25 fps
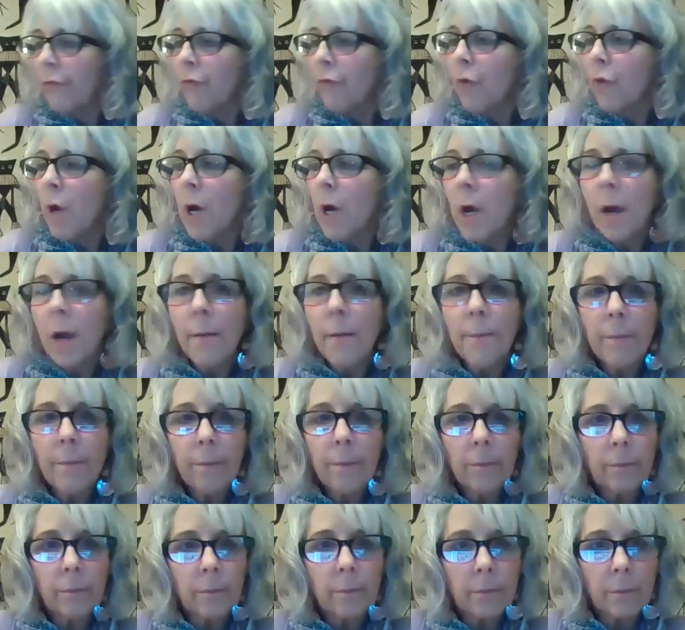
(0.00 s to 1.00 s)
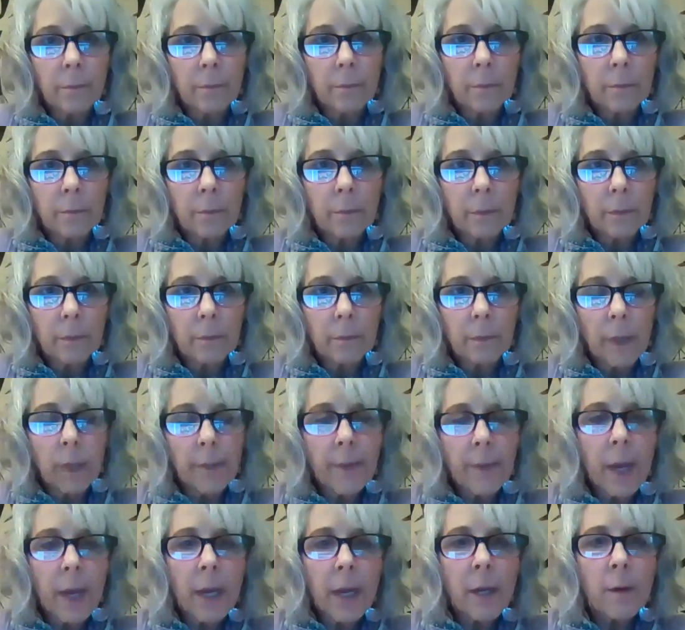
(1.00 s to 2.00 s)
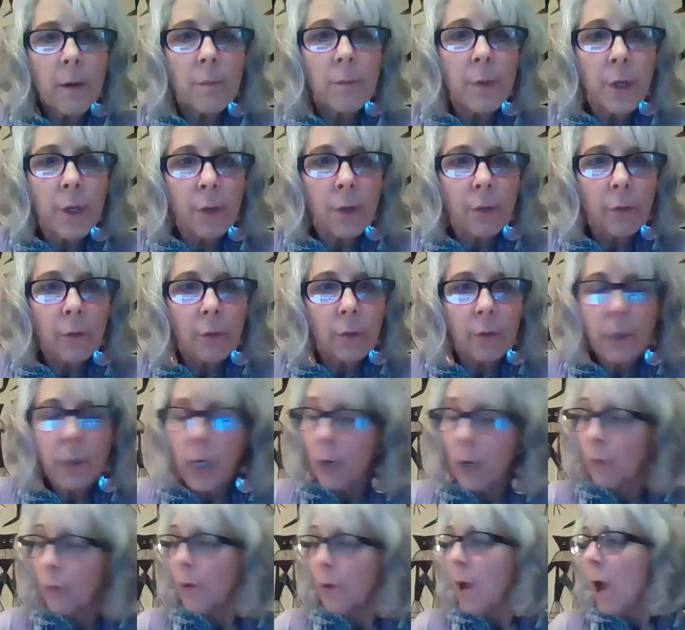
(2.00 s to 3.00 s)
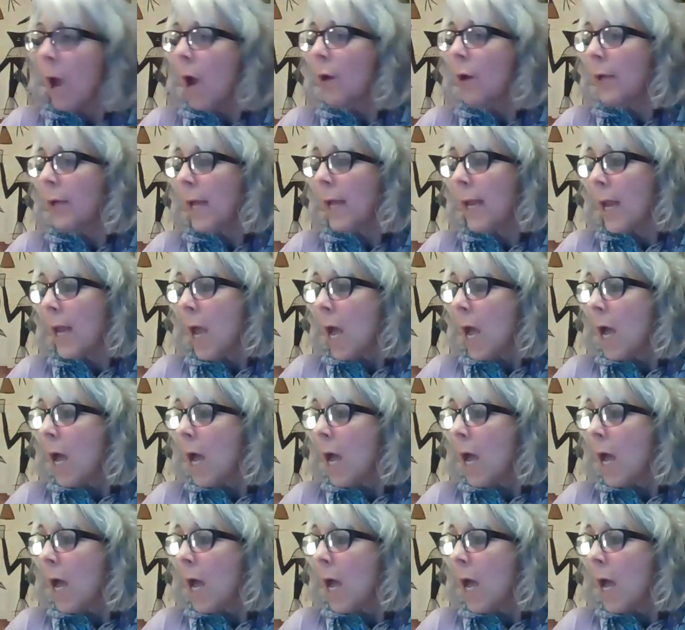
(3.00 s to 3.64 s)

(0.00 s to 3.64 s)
from, am I on mute? No. Okay,